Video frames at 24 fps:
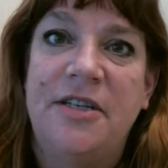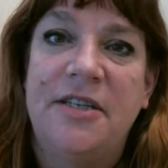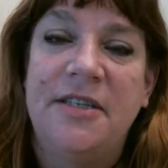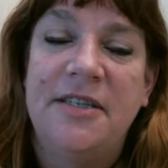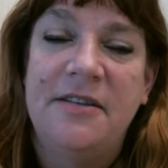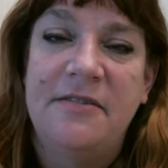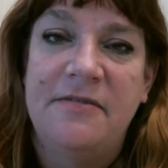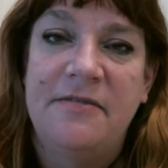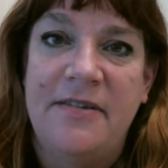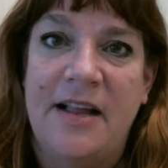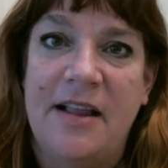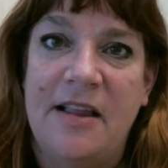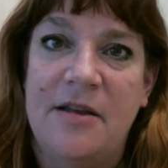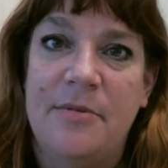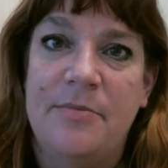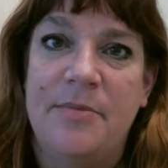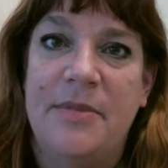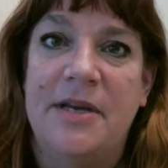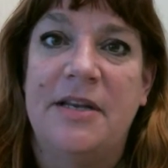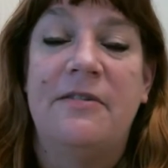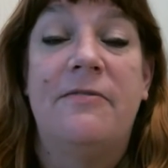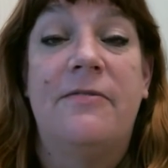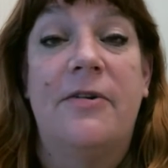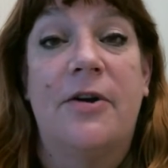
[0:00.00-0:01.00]

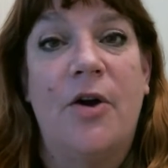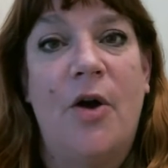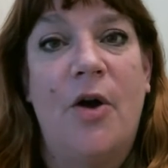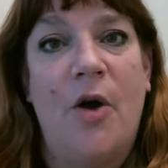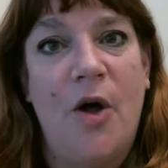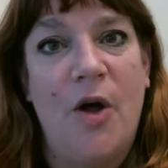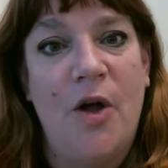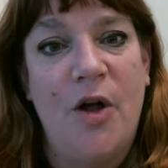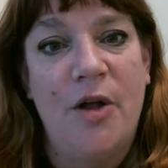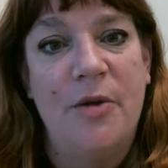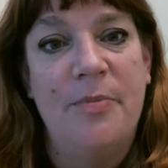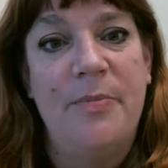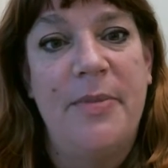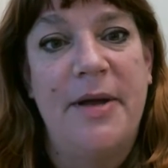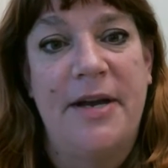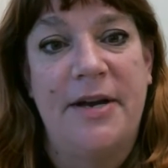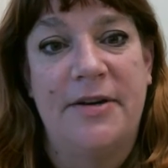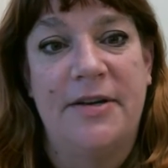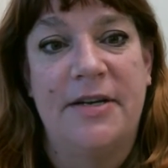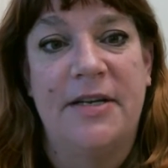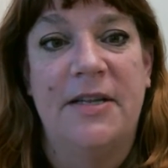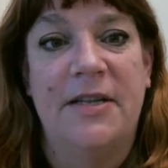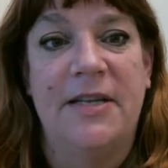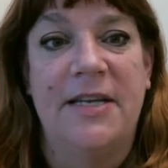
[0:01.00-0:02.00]
development for all
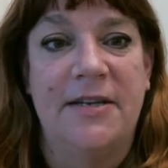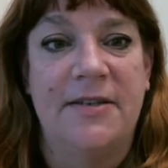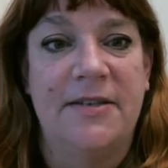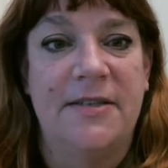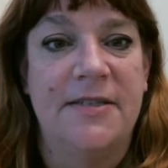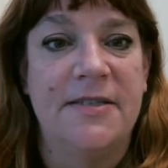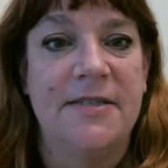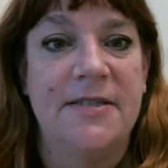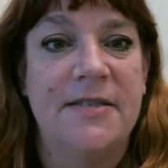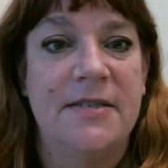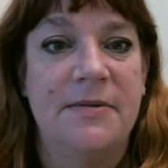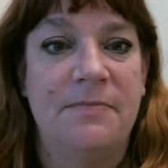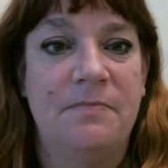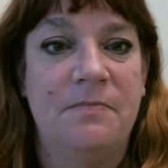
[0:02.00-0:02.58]
paralegals.